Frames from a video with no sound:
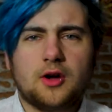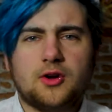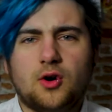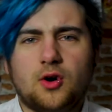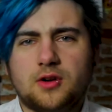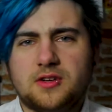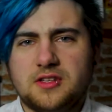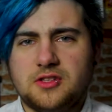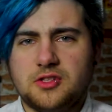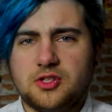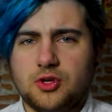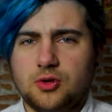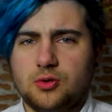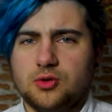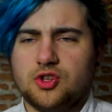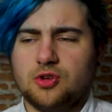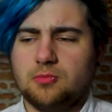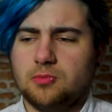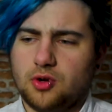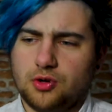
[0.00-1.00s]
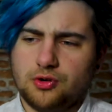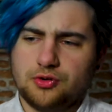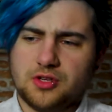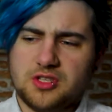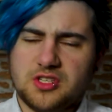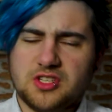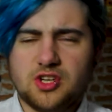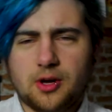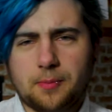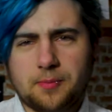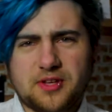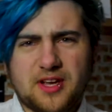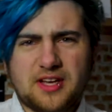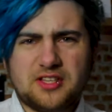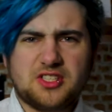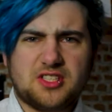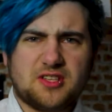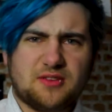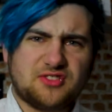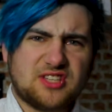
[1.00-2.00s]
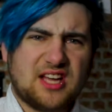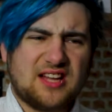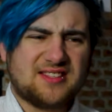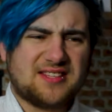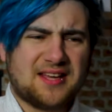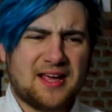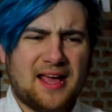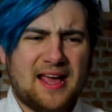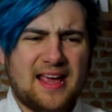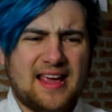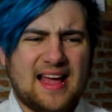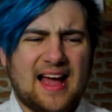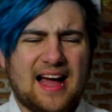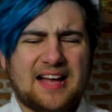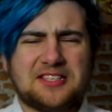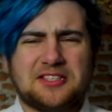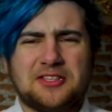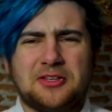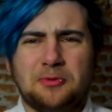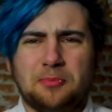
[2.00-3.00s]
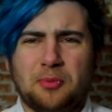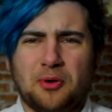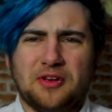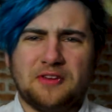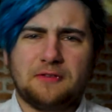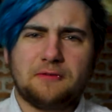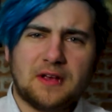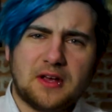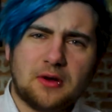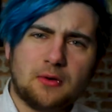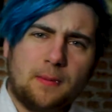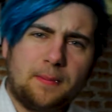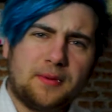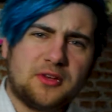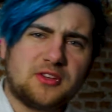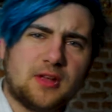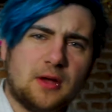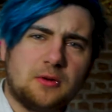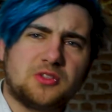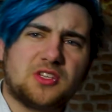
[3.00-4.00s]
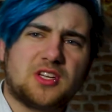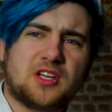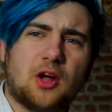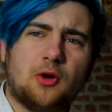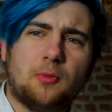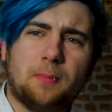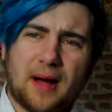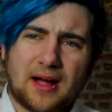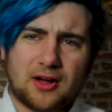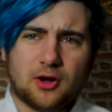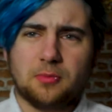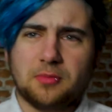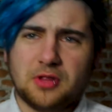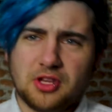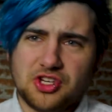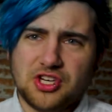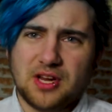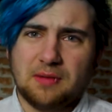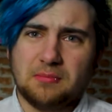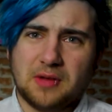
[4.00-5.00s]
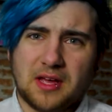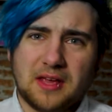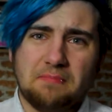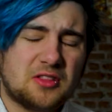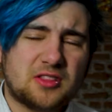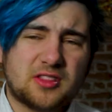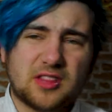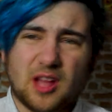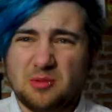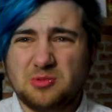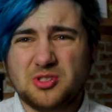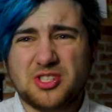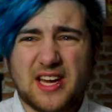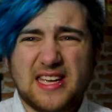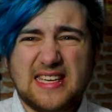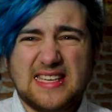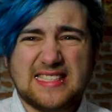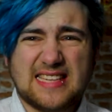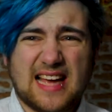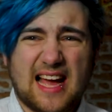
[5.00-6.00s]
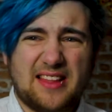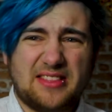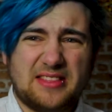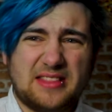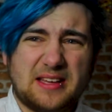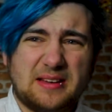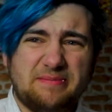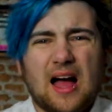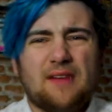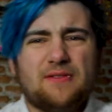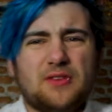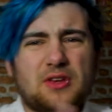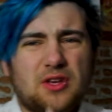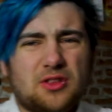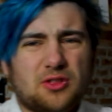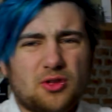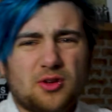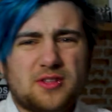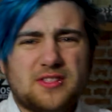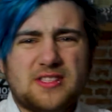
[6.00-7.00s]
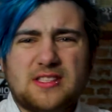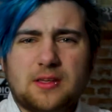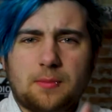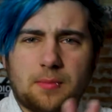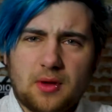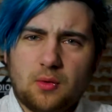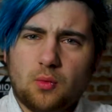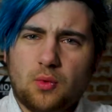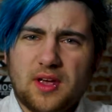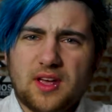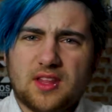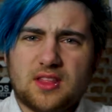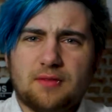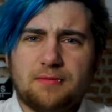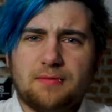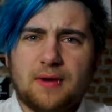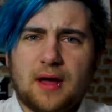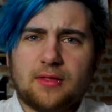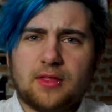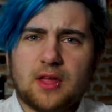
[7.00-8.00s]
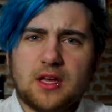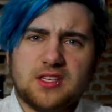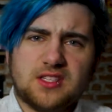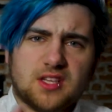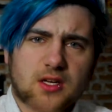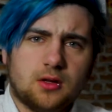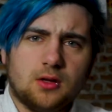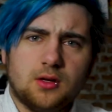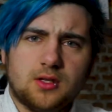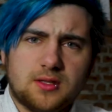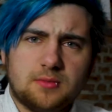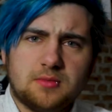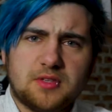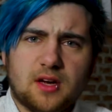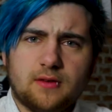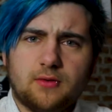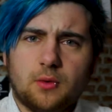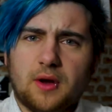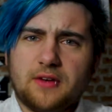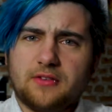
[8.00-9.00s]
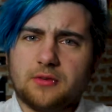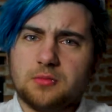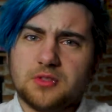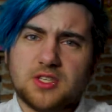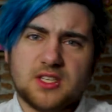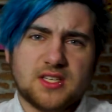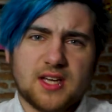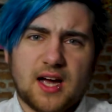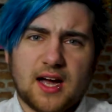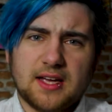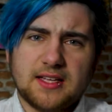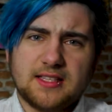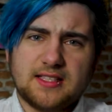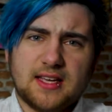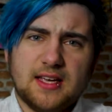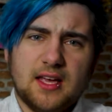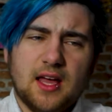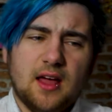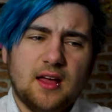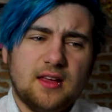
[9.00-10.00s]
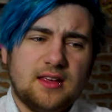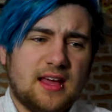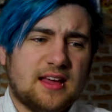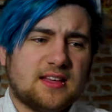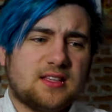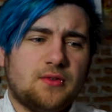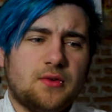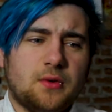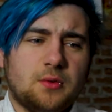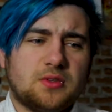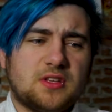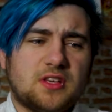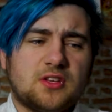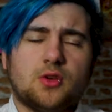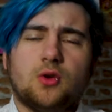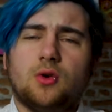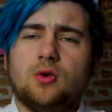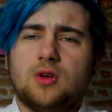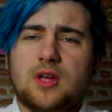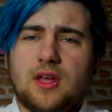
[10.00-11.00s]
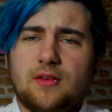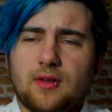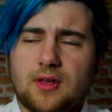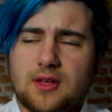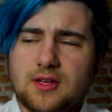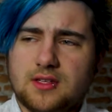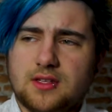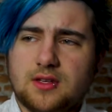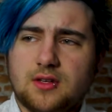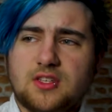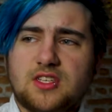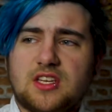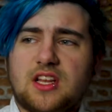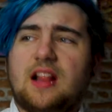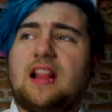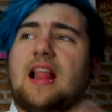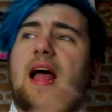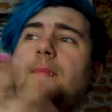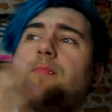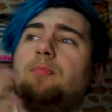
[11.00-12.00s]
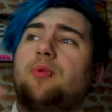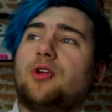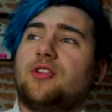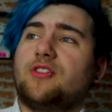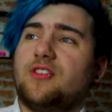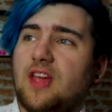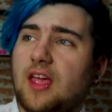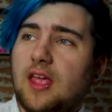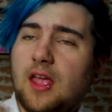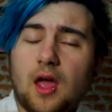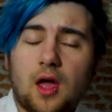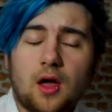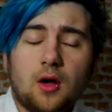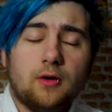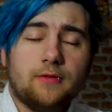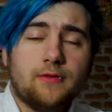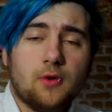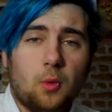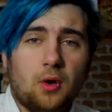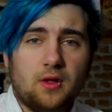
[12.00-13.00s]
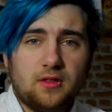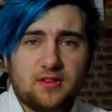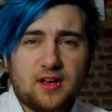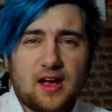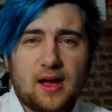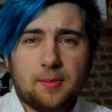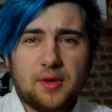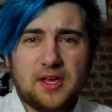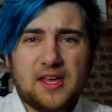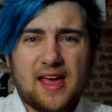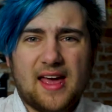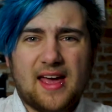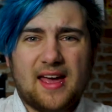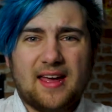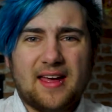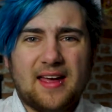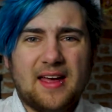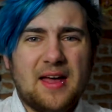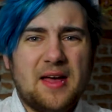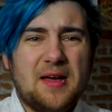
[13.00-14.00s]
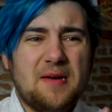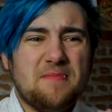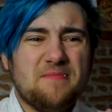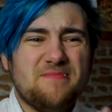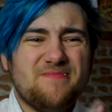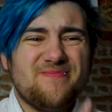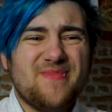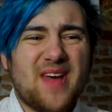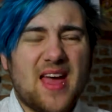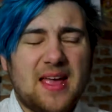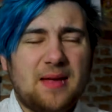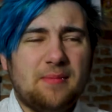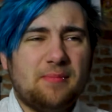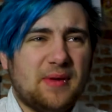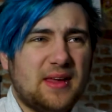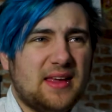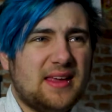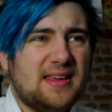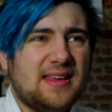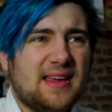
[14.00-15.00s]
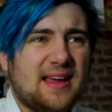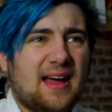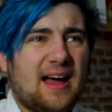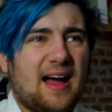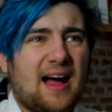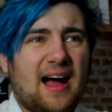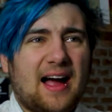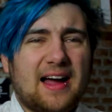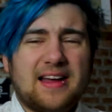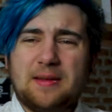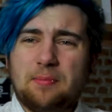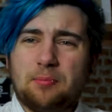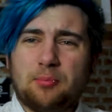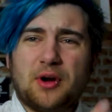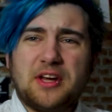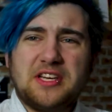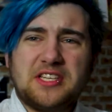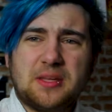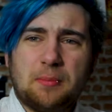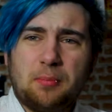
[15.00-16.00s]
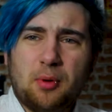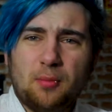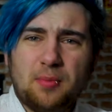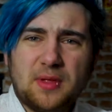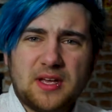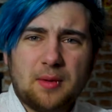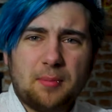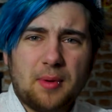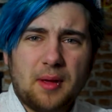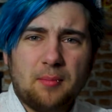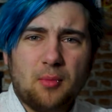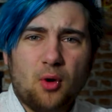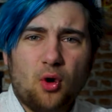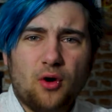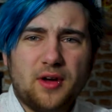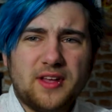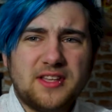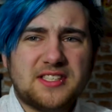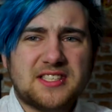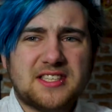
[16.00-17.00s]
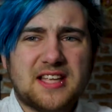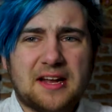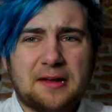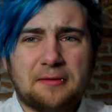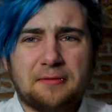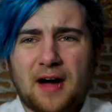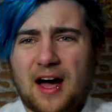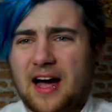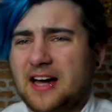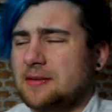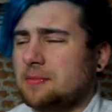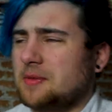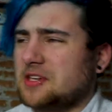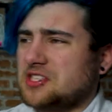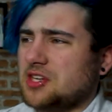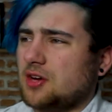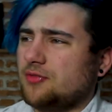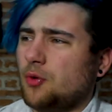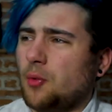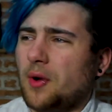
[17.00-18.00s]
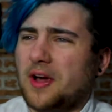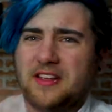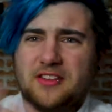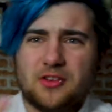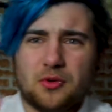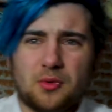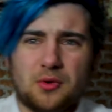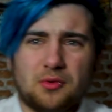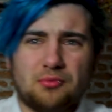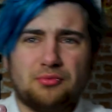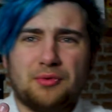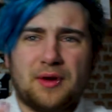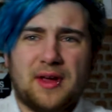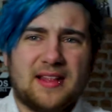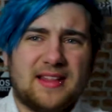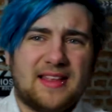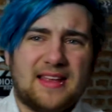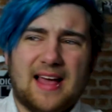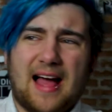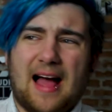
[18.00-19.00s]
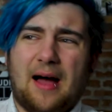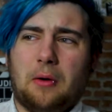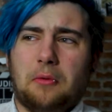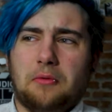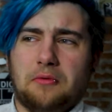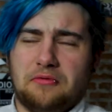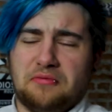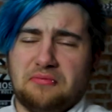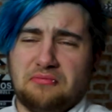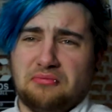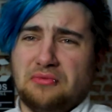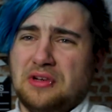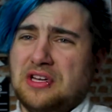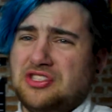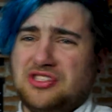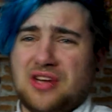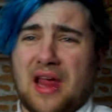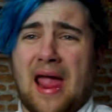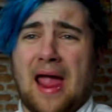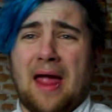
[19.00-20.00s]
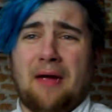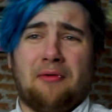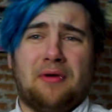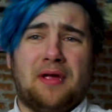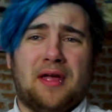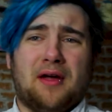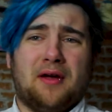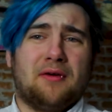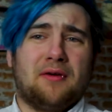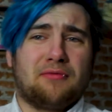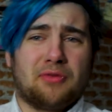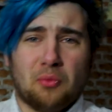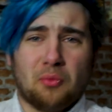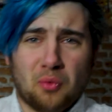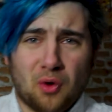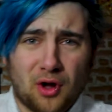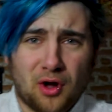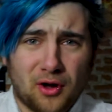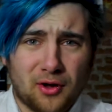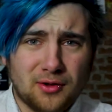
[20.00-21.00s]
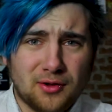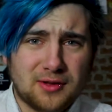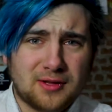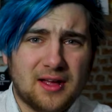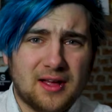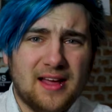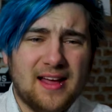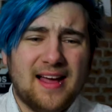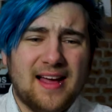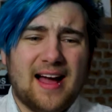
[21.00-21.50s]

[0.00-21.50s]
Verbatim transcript: According to some countries' interpretations of Santa, he has to put his finger up his nose to go back up the chimney. Don't shake his hand. Haven't you thought it's a bit weird the fact that he secludes himself away from society? Yes, if he was this all-giving celebrity for one time a year, maybe I'd embrace the public a bit more instead of hiding myself away to a really out of reach area of the world.